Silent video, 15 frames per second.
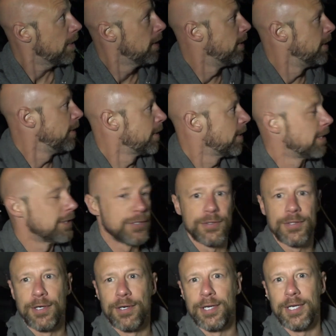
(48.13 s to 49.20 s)
and then you can also
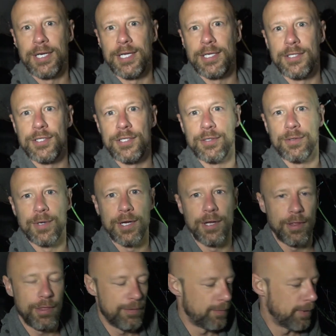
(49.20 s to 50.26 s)
turn it into a
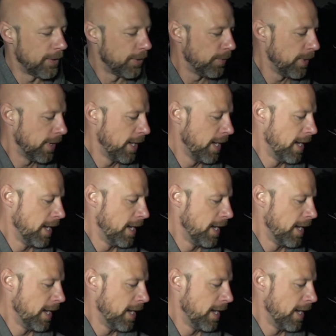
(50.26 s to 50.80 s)
throw